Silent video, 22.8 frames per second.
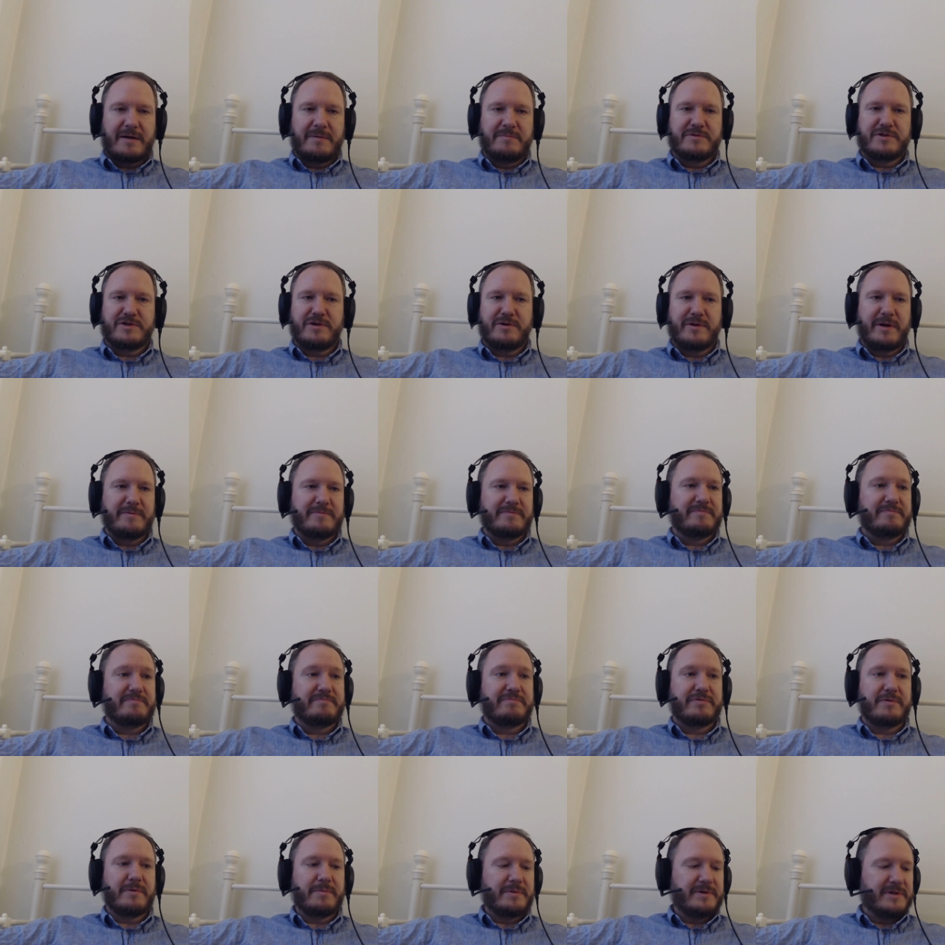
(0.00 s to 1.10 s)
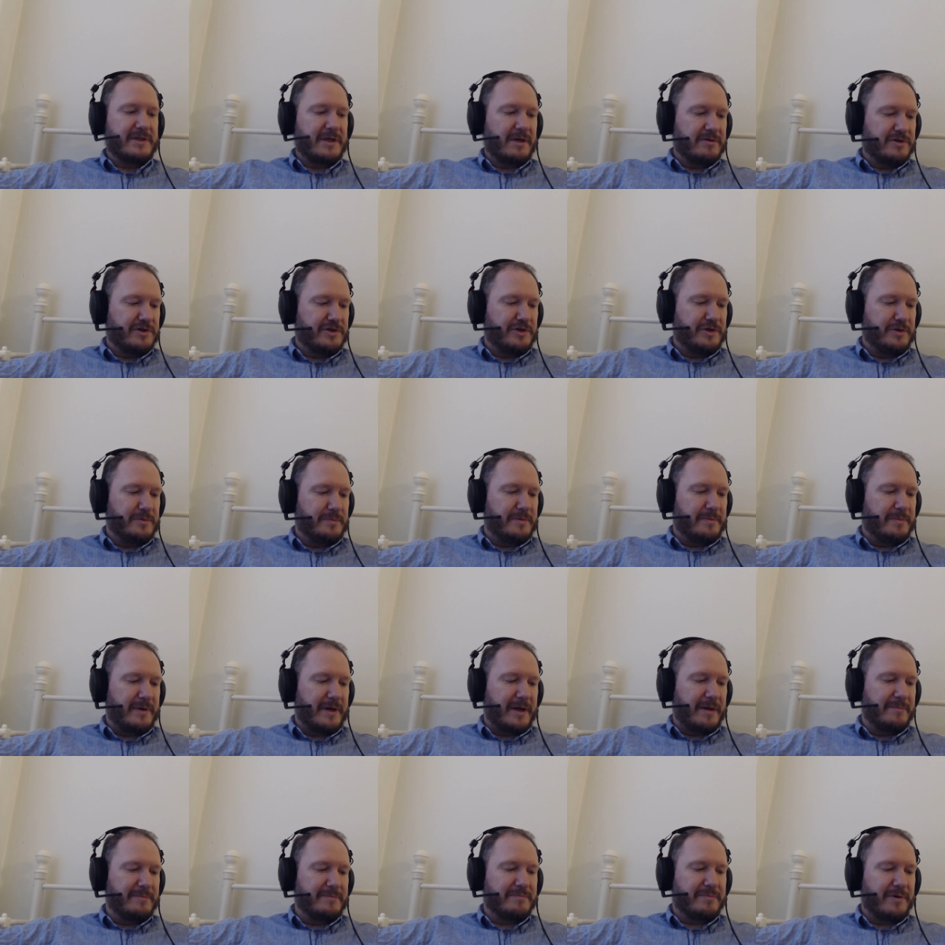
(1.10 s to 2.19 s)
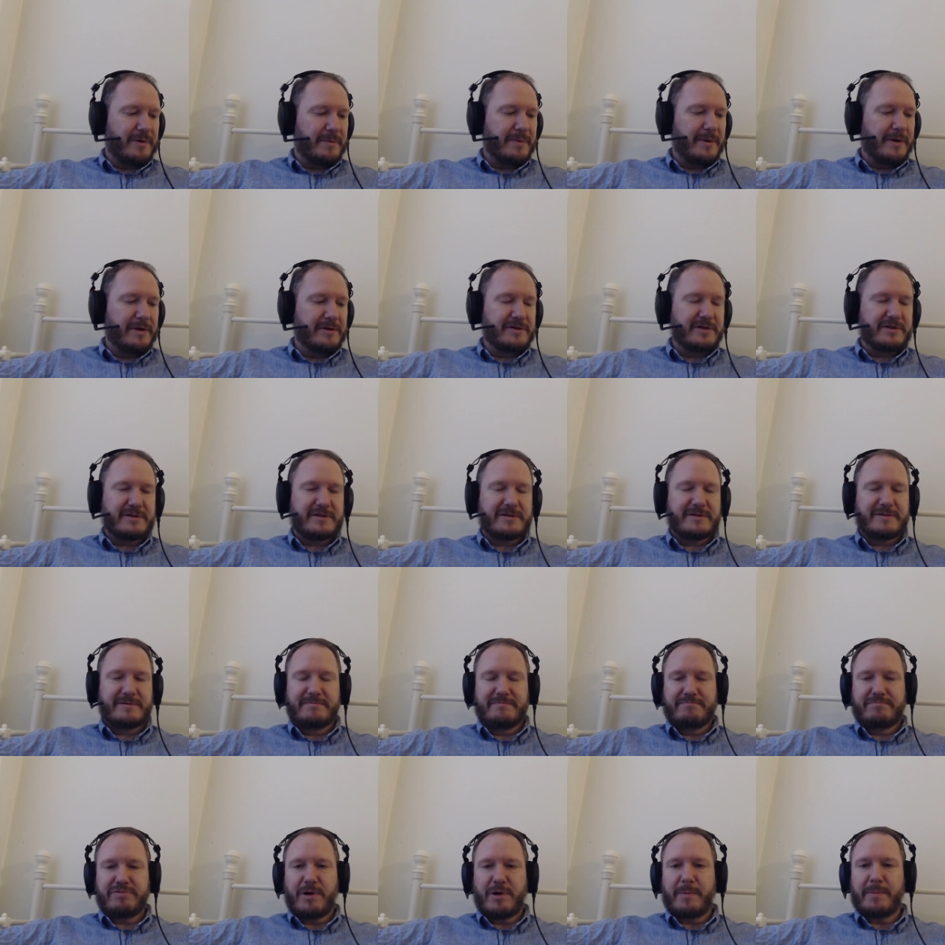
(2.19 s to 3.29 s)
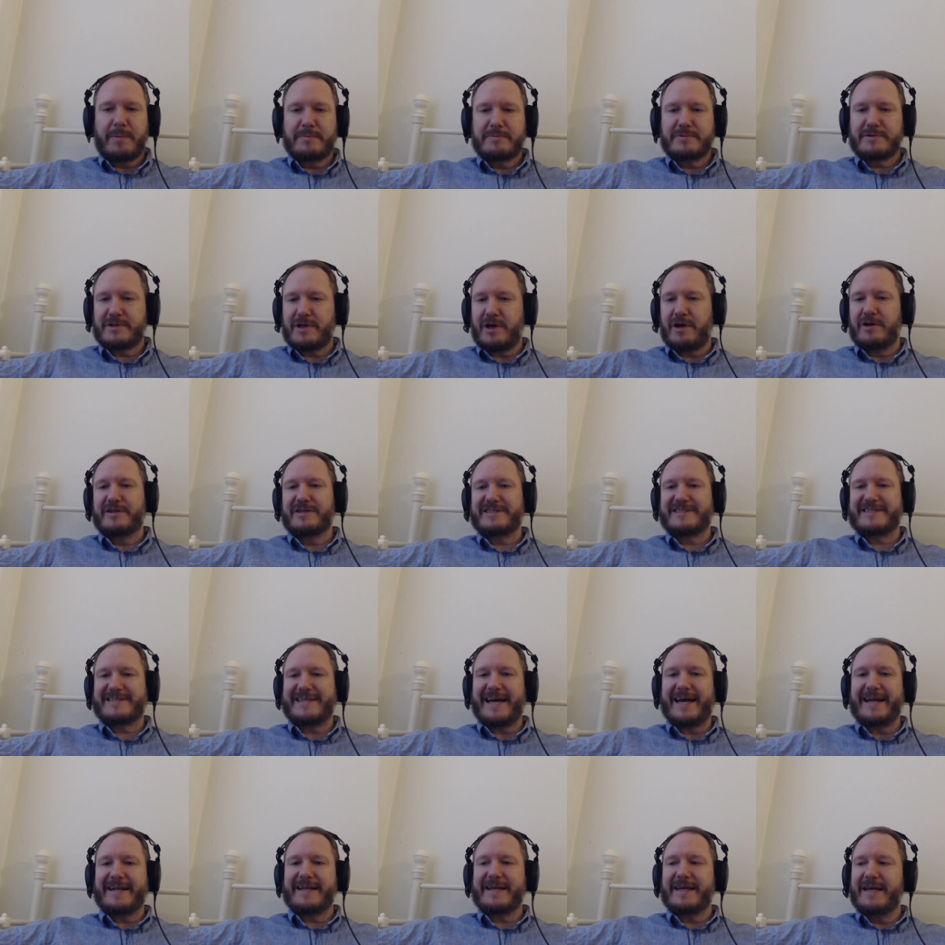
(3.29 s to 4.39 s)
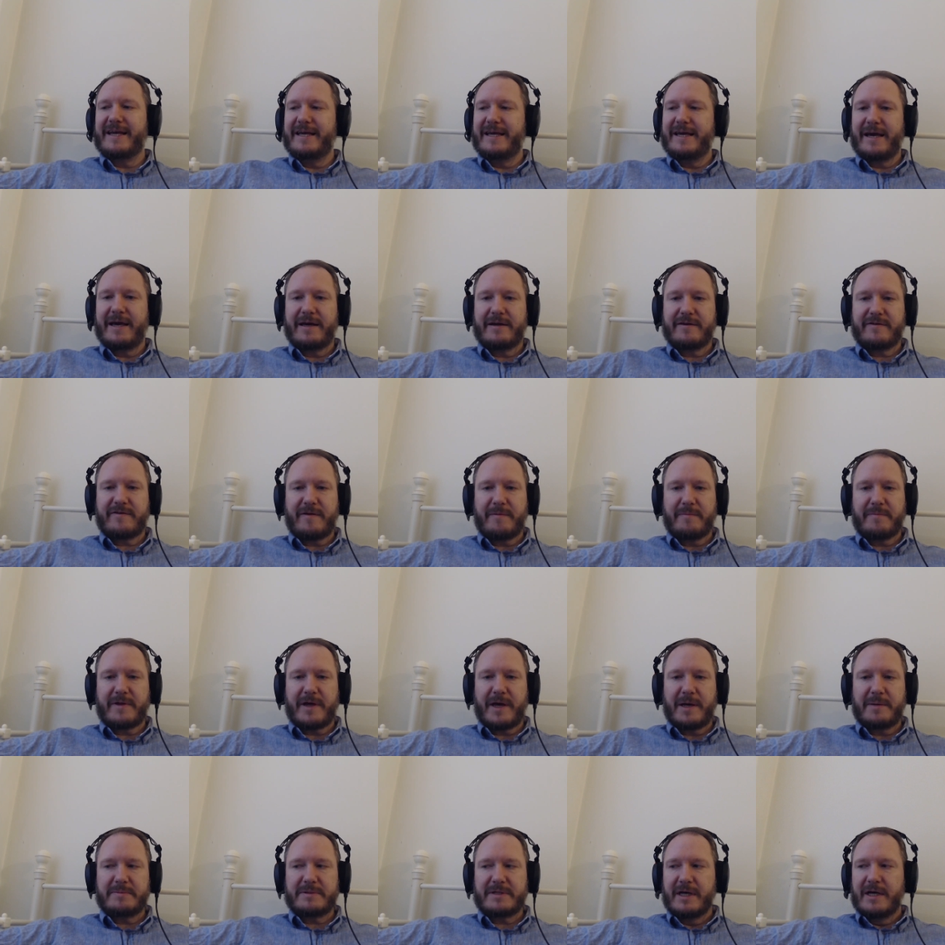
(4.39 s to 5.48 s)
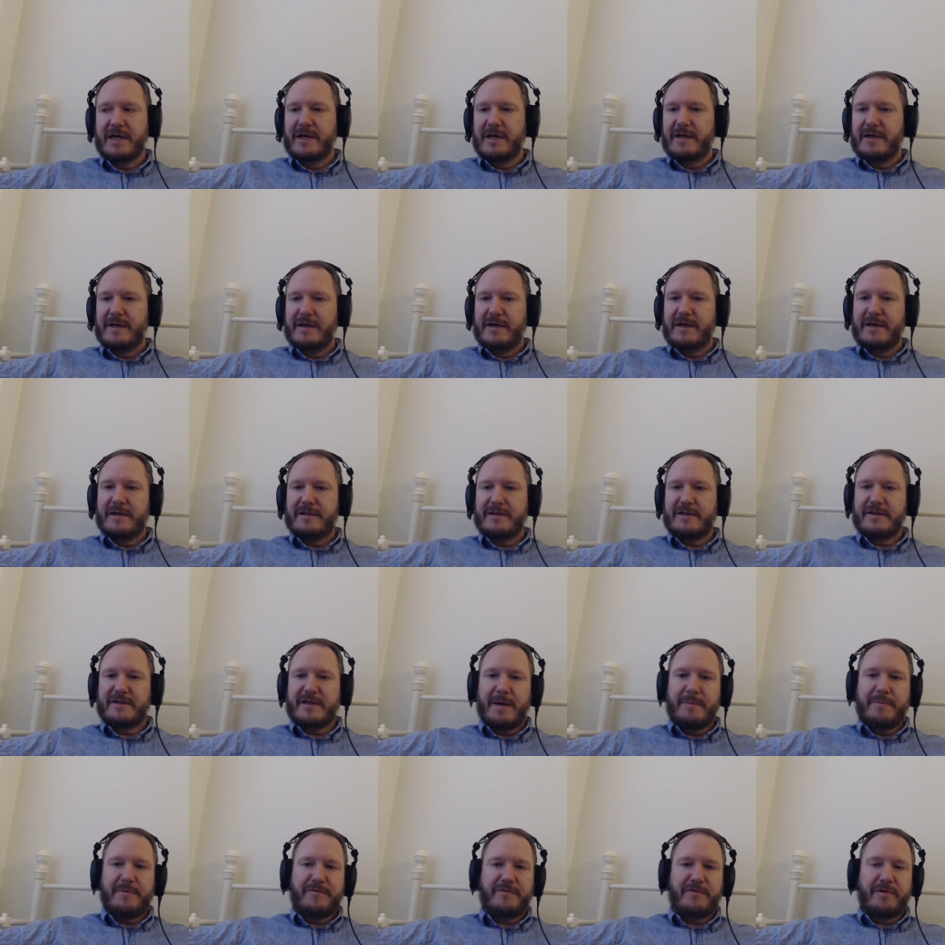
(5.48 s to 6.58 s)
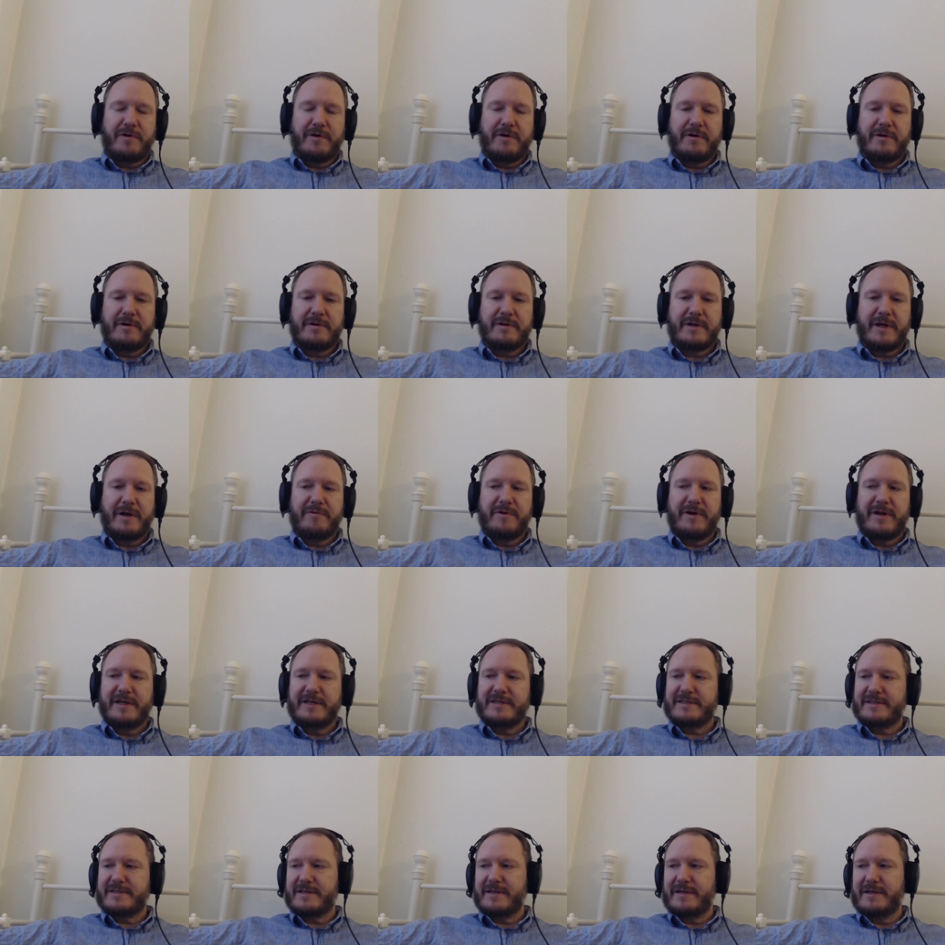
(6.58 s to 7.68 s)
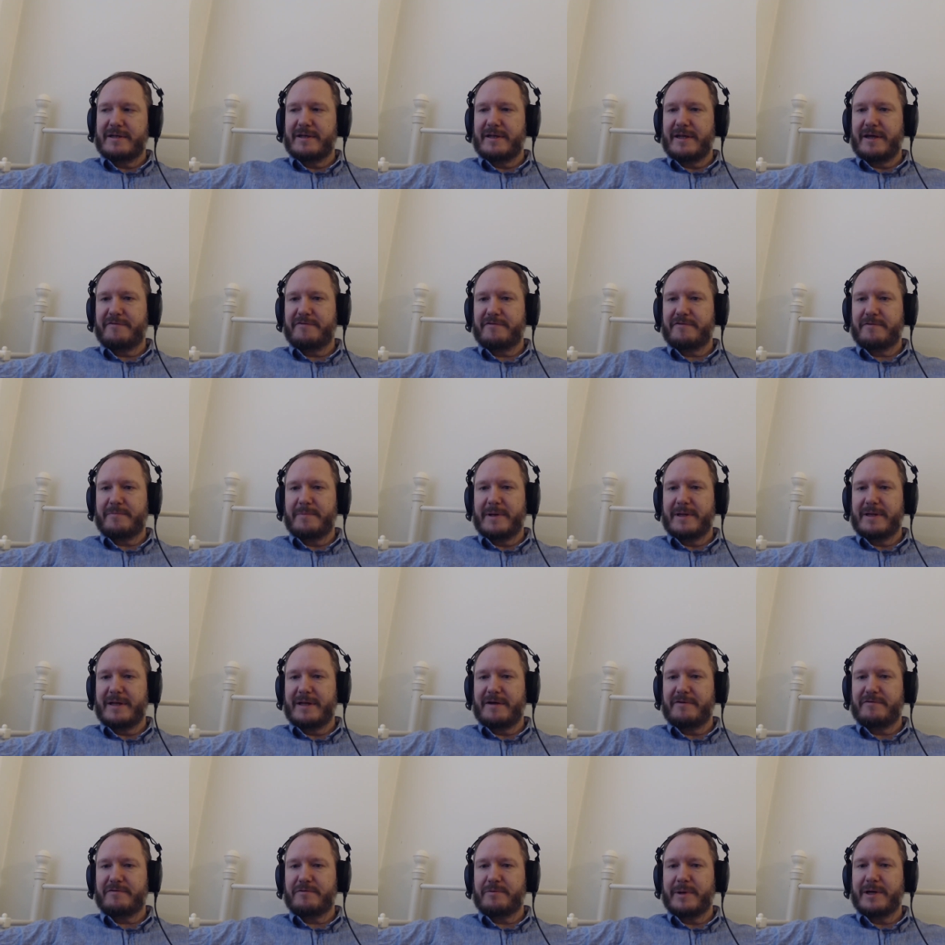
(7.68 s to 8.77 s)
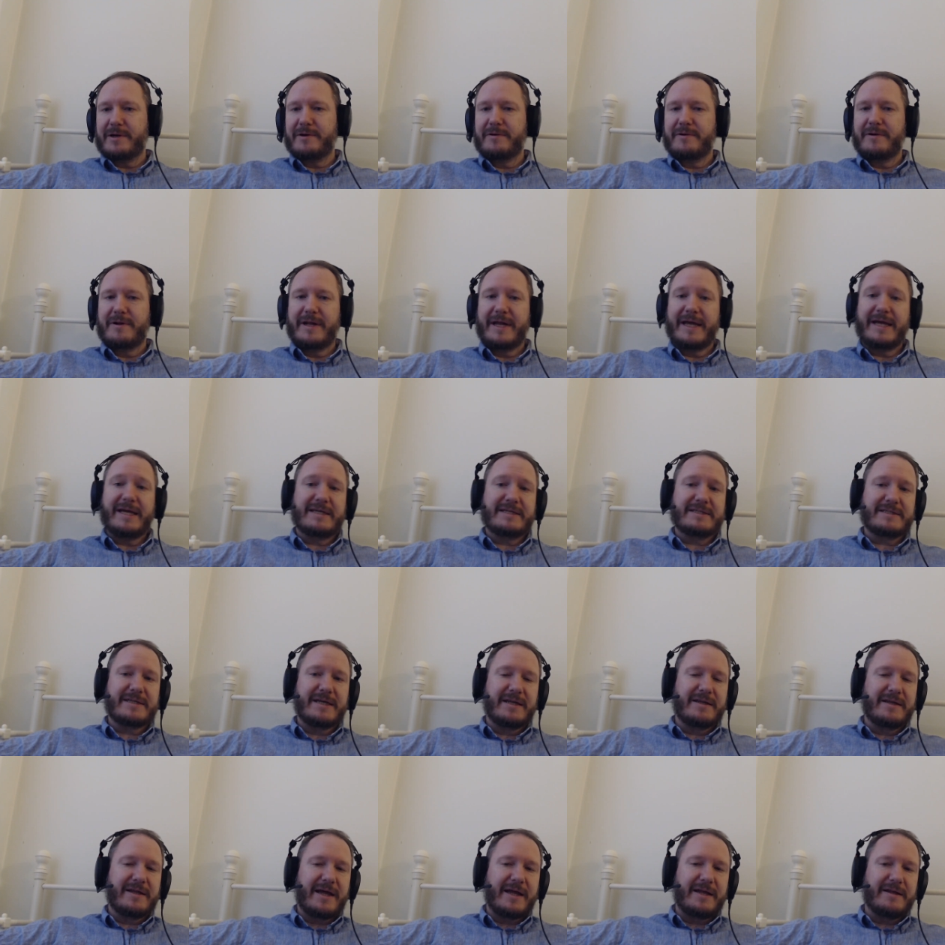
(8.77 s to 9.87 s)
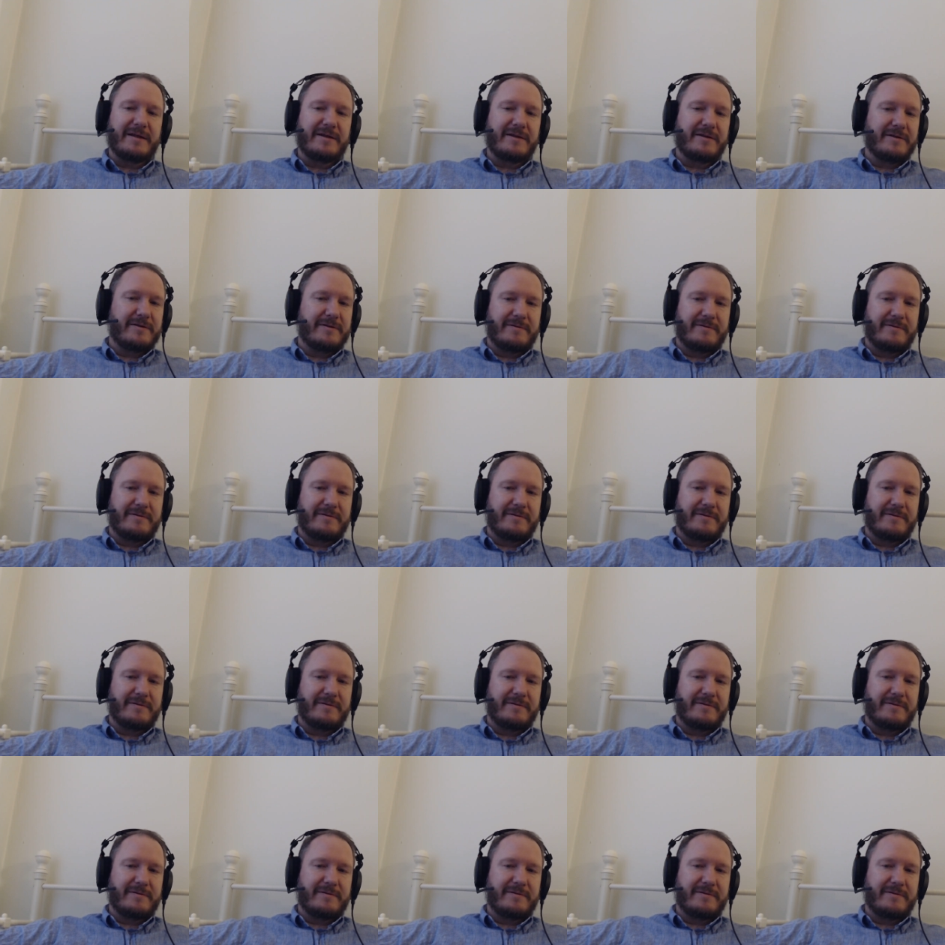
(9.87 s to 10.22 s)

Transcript: sorry, I probably sound stupid, but I'm probably problems understanding EA sometimes. The day before, they released the left winger links, and then